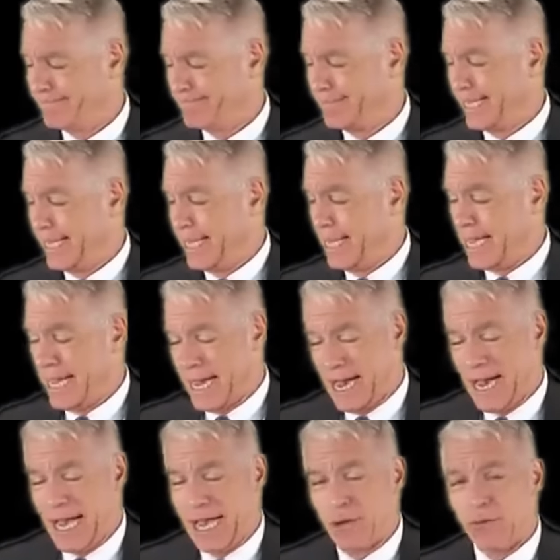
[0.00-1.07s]
They could have
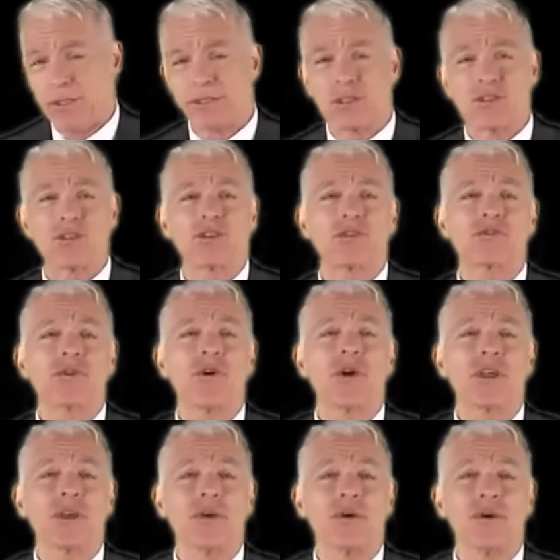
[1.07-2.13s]
decided to give us
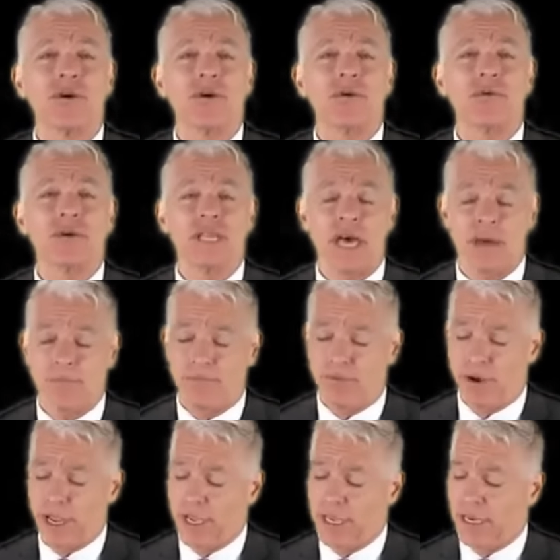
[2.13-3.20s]
nothing, and we'd
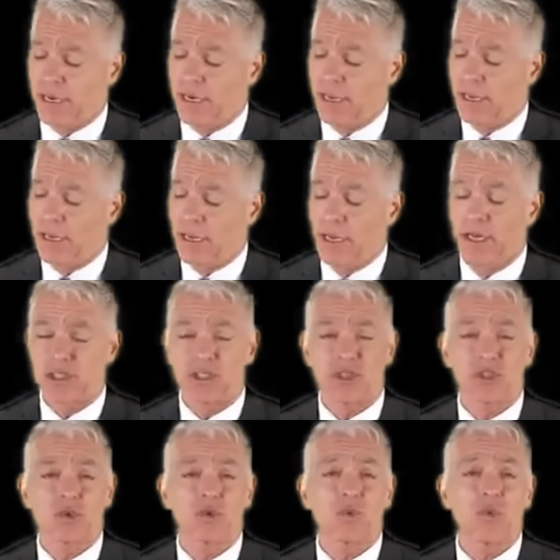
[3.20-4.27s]
still have to move
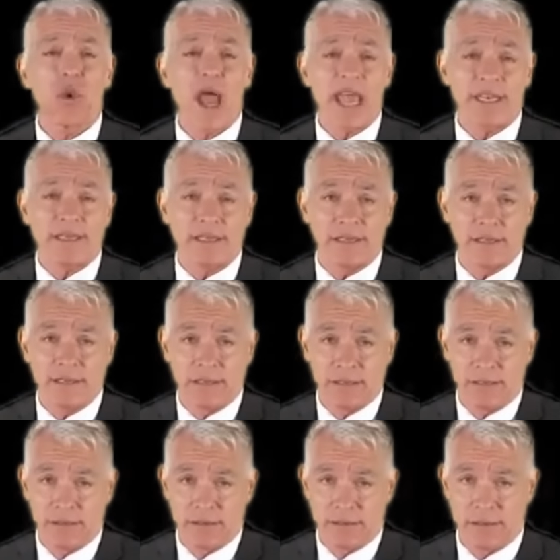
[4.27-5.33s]
on with our day. But no
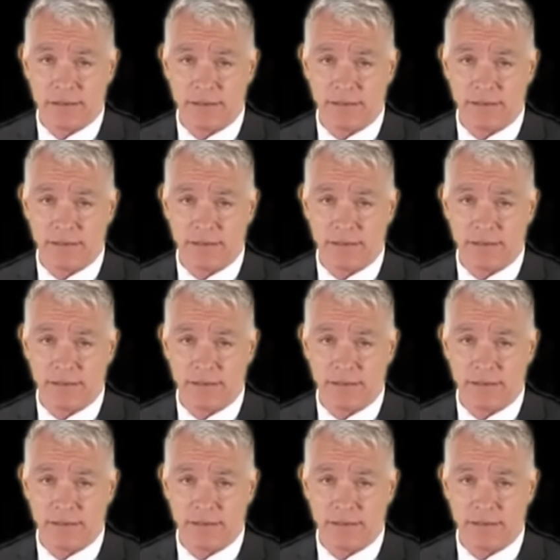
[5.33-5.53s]
one's True.